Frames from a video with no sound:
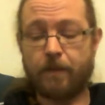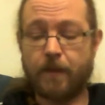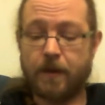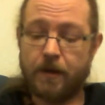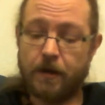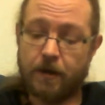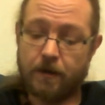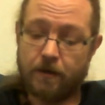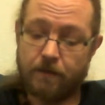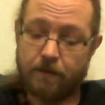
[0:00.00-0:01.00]
But you're
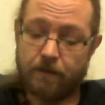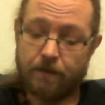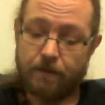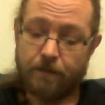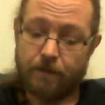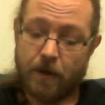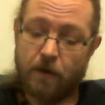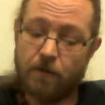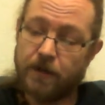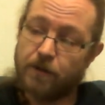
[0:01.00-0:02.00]
gonna
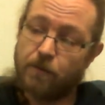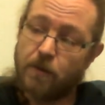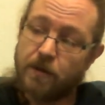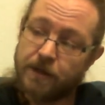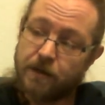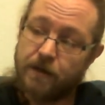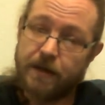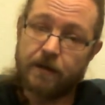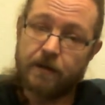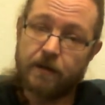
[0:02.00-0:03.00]
hold it to one
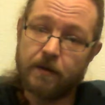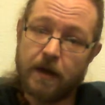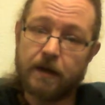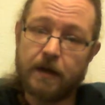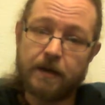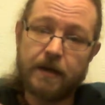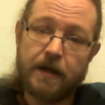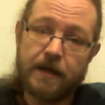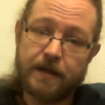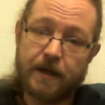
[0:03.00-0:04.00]
side and let the
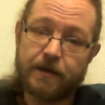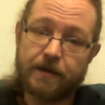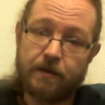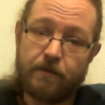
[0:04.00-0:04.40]
latex